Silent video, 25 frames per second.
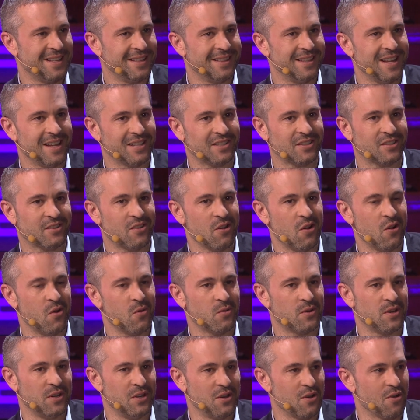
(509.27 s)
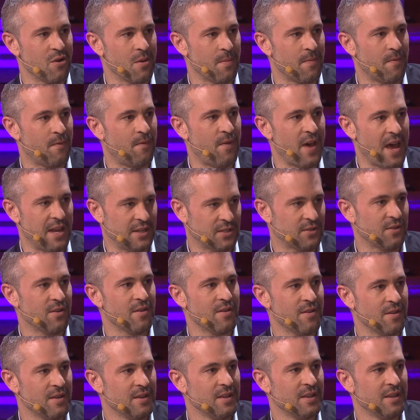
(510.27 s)
let's go to Europe
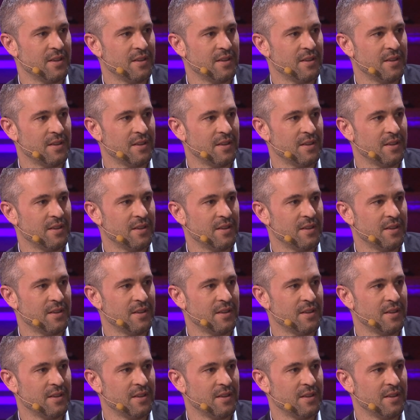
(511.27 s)
faster.